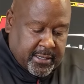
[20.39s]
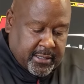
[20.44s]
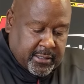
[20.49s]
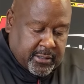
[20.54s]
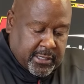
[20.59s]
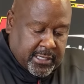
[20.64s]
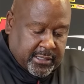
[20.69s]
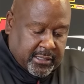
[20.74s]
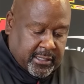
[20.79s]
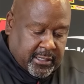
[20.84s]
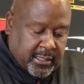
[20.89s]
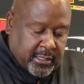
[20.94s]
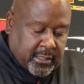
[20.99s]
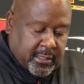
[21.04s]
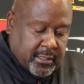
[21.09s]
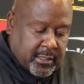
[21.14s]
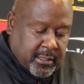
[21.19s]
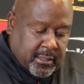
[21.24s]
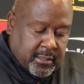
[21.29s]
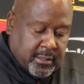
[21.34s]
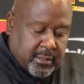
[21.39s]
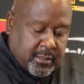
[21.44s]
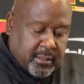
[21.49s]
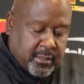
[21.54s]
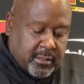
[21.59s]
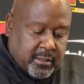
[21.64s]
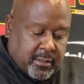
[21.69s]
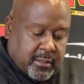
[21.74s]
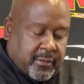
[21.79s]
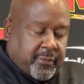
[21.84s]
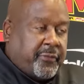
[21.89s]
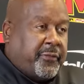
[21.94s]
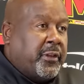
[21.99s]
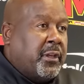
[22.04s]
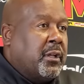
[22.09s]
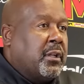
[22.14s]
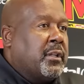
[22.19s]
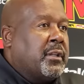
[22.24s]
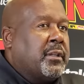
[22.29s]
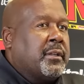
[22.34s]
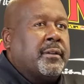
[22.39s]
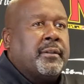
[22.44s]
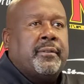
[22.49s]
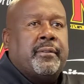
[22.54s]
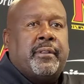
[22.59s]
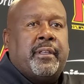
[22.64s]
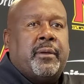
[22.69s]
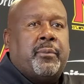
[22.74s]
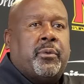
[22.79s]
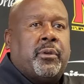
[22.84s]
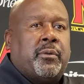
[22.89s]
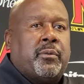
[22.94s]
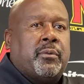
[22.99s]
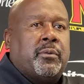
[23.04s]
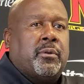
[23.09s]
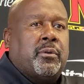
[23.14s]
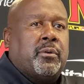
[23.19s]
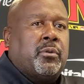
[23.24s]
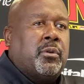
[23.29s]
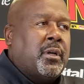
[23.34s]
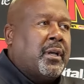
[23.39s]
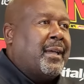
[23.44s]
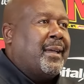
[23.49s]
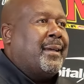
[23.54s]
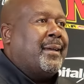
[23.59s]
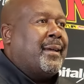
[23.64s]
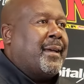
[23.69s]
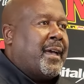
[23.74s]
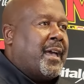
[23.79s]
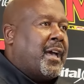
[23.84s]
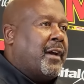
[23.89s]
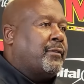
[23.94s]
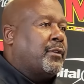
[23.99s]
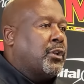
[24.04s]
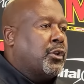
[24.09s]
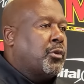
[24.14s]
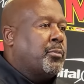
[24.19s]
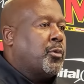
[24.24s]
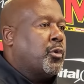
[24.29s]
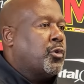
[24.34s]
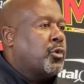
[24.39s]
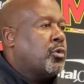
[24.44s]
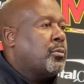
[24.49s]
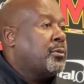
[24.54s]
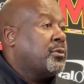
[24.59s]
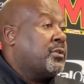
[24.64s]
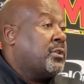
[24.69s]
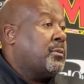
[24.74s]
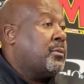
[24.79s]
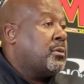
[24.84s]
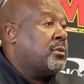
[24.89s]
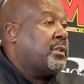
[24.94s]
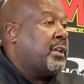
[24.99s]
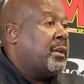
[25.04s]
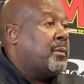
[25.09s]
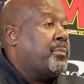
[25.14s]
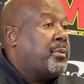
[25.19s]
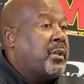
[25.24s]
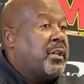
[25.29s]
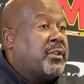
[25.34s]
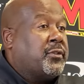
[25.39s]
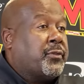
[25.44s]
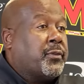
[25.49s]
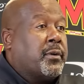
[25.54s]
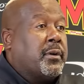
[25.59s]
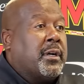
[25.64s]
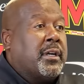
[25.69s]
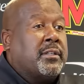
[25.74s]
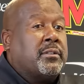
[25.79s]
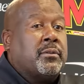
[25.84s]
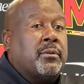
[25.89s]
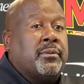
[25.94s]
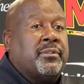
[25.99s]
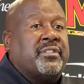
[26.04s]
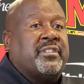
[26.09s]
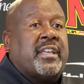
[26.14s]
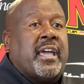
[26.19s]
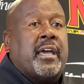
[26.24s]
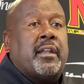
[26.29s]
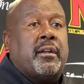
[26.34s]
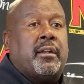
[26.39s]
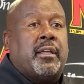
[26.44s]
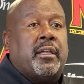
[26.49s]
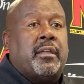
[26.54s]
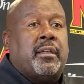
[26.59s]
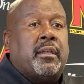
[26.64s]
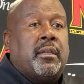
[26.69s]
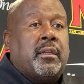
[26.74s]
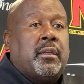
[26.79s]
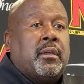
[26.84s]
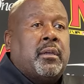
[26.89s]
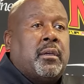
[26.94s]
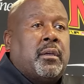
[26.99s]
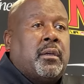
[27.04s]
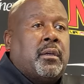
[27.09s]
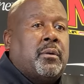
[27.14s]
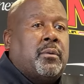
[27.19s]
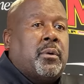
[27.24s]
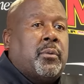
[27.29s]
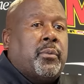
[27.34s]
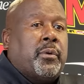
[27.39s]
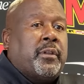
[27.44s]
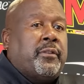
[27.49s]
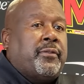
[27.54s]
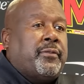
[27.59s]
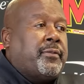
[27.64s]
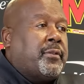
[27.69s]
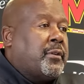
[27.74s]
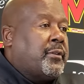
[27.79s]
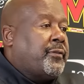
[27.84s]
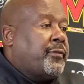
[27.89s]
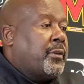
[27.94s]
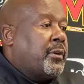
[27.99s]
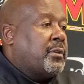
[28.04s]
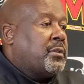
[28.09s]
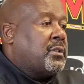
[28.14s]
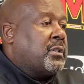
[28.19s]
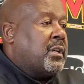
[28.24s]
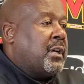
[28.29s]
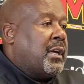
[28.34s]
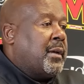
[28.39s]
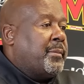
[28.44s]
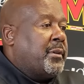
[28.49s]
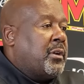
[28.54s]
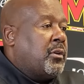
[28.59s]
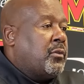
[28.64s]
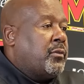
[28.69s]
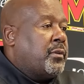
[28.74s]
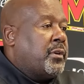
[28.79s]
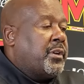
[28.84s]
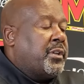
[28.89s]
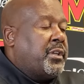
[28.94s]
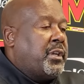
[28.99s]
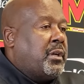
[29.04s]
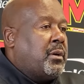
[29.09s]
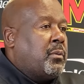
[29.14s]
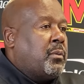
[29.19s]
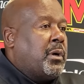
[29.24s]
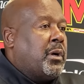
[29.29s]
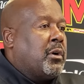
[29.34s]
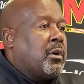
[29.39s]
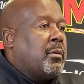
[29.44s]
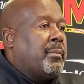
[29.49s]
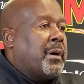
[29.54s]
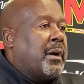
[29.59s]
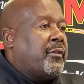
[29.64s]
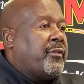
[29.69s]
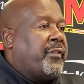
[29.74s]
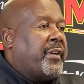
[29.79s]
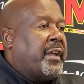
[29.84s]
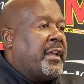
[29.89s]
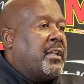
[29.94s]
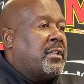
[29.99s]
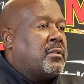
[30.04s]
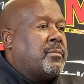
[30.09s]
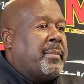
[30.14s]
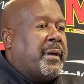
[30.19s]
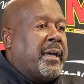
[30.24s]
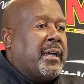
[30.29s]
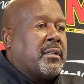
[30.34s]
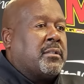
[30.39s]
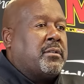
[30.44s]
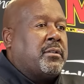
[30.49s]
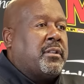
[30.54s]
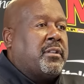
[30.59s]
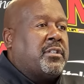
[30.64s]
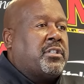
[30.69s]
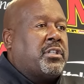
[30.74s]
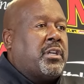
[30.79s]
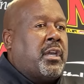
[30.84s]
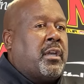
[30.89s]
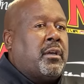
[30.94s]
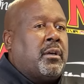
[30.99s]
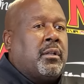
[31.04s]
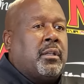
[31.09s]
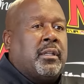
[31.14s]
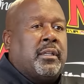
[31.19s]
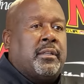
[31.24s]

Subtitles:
You know, I think the feeling that we will have a little more normalcy will take place for us on Saturday when we, for the first time in over a year, welcome our fans back to the Shell.